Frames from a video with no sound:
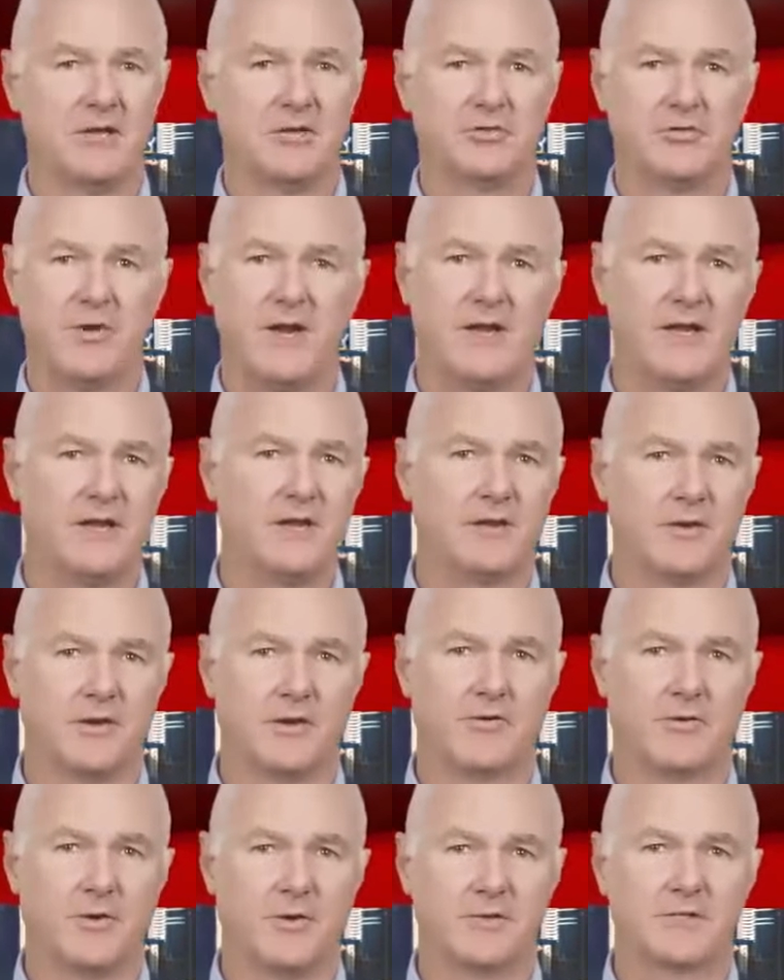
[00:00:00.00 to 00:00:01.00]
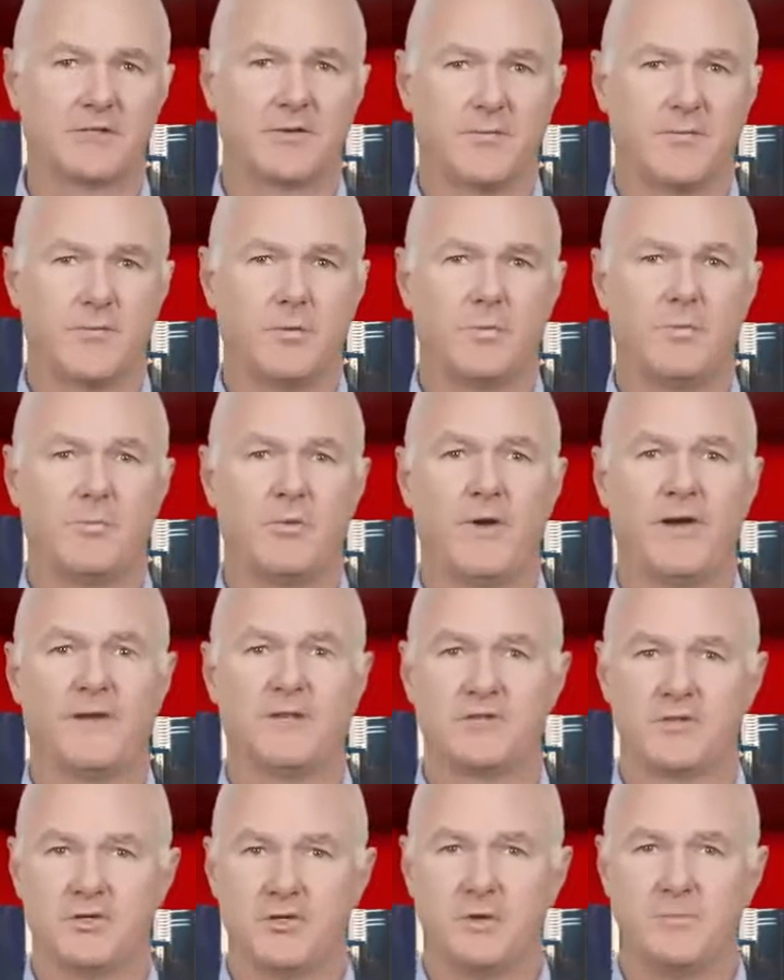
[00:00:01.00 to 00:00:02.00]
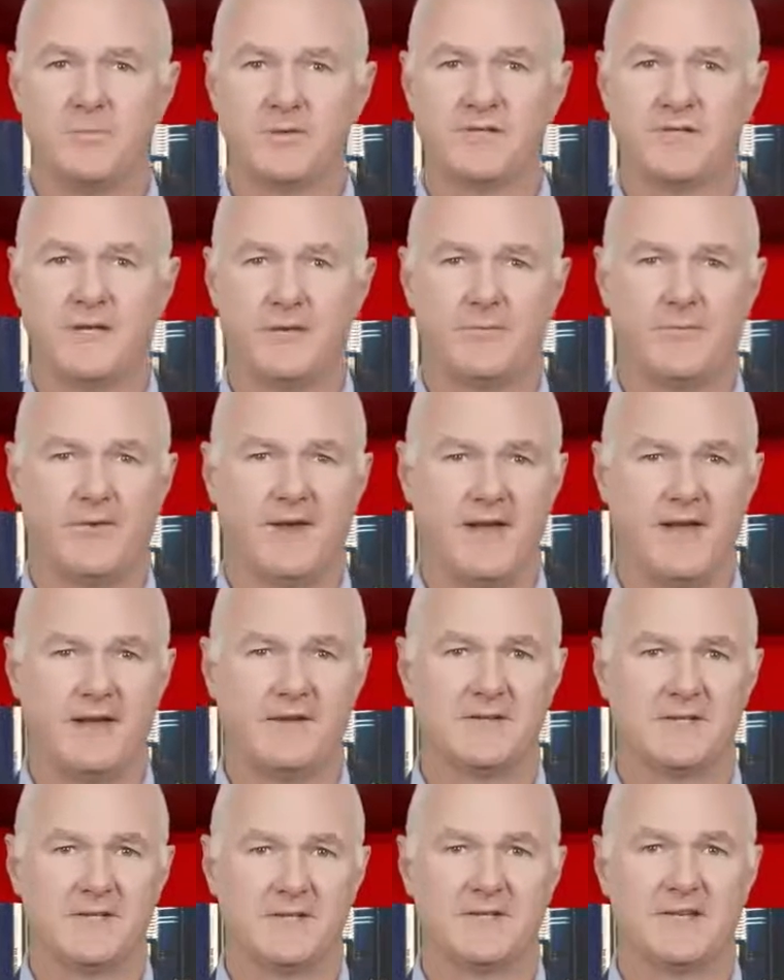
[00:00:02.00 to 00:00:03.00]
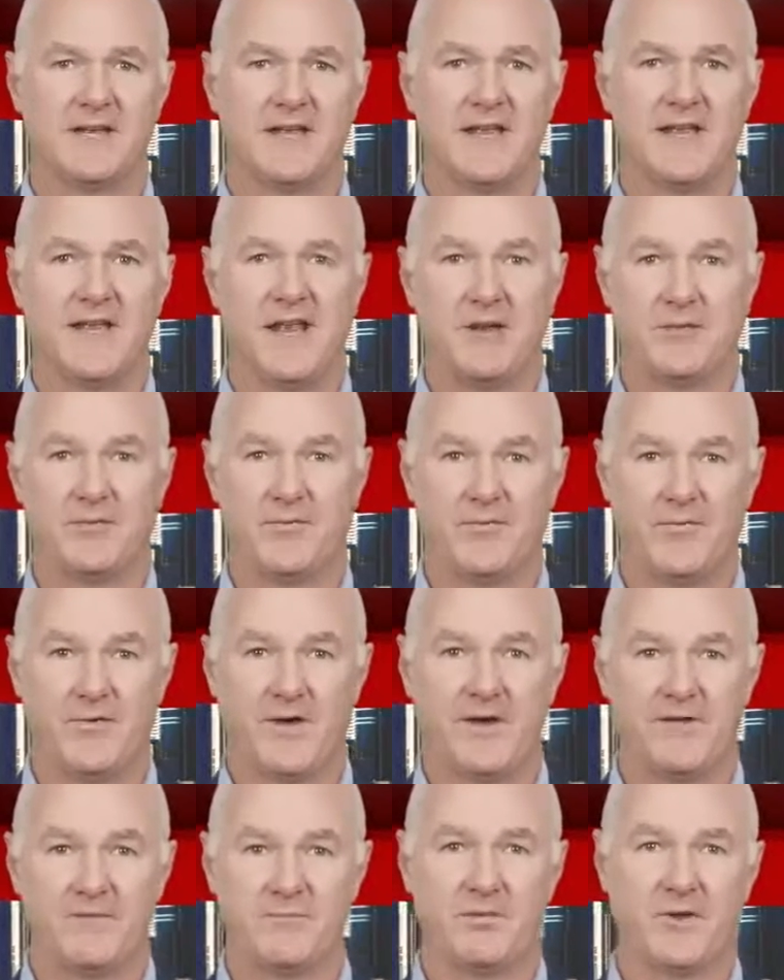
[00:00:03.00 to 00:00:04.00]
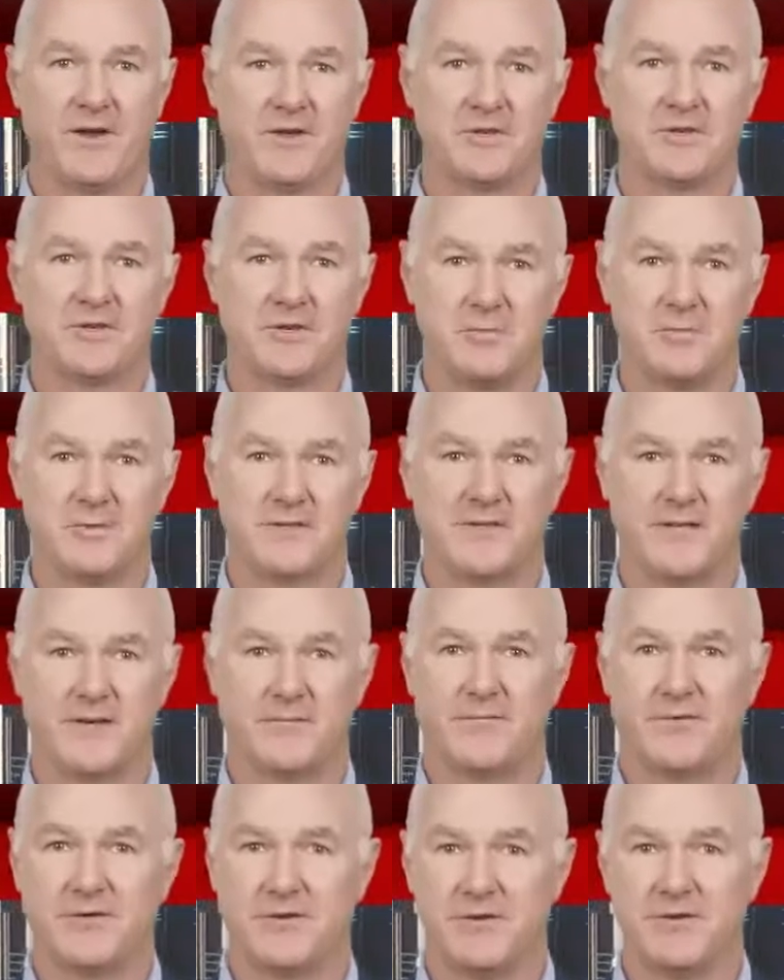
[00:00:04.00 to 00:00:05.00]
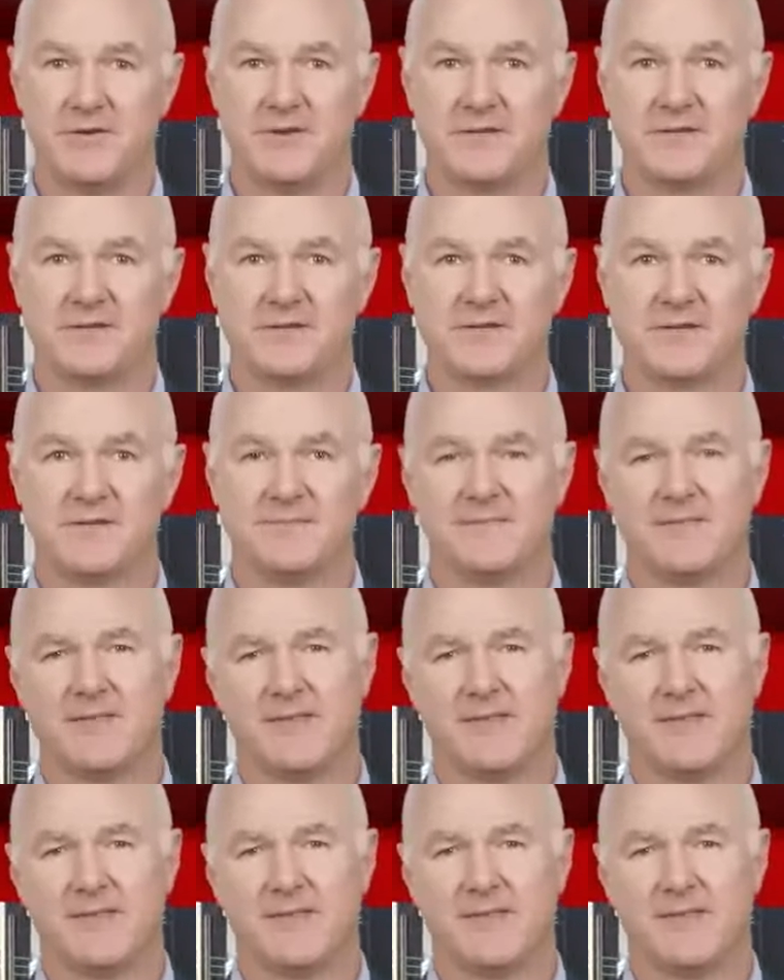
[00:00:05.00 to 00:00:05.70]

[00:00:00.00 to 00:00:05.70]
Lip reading: tracking at a gross 4.2% for houses and 5.2% for units.